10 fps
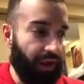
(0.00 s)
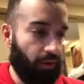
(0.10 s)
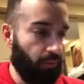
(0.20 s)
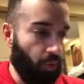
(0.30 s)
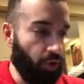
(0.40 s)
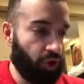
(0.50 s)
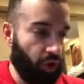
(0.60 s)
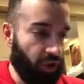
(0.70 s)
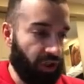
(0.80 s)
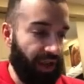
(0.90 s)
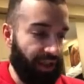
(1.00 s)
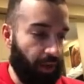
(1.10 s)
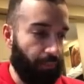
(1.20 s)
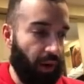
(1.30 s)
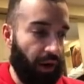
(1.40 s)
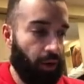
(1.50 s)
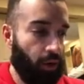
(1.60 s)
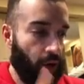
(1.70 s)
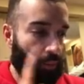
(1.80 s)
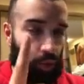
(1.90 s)
your most turns are going to end up on
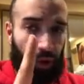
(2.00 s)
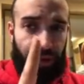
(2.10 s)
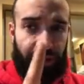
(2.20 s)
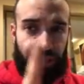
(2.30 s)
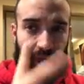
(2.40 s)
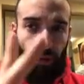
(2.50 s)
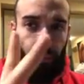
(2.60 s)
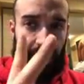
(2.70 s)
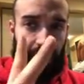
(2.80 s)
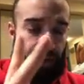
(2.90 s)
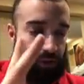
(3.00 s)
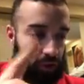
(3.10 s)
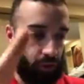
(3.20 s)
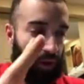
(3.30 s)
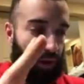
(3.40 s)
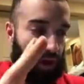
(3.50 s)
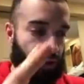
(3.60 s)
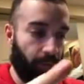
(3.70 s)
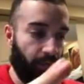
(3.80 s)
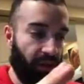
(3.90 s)
Moon Glacier, Omega, so three
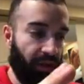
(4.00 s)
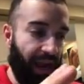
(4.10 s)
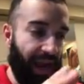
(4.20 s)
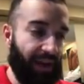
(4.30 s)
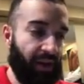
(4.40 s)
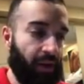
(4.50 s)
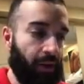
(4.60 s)
cards ripped out of their hand.